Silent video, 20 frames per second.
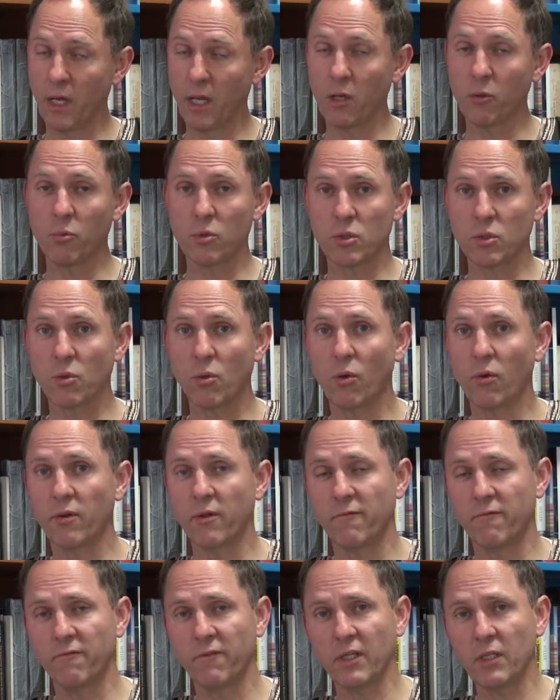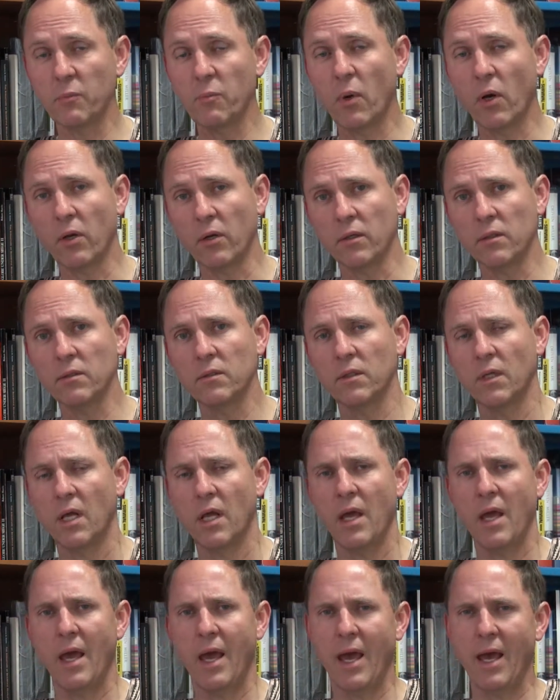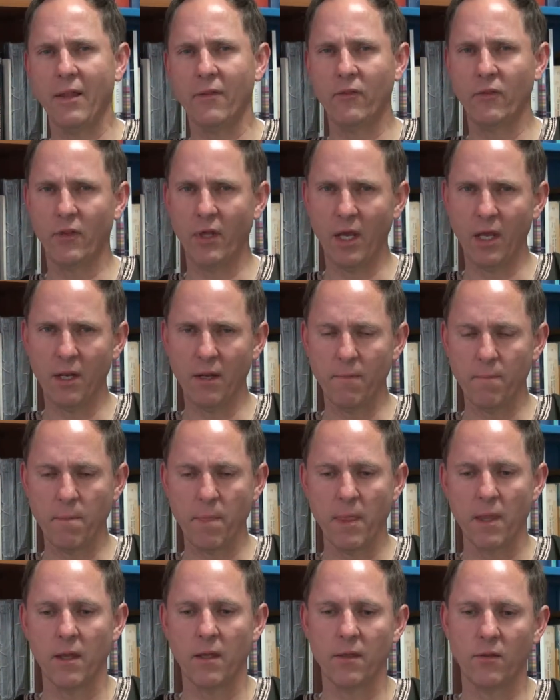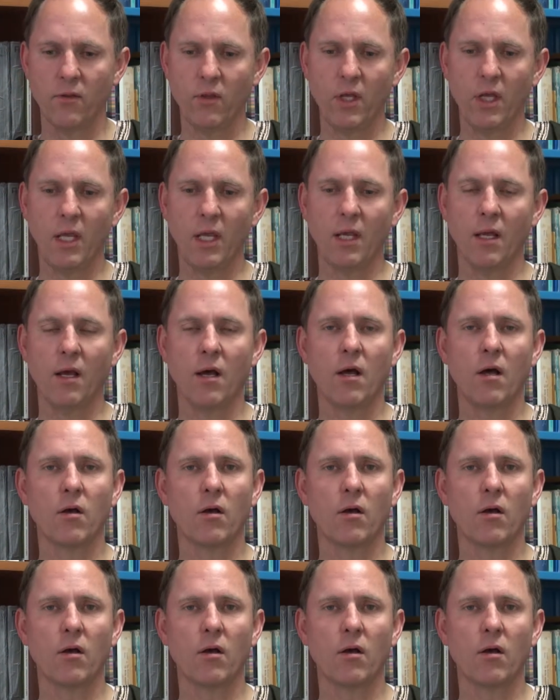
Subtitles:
and it was called the FIT model. And then the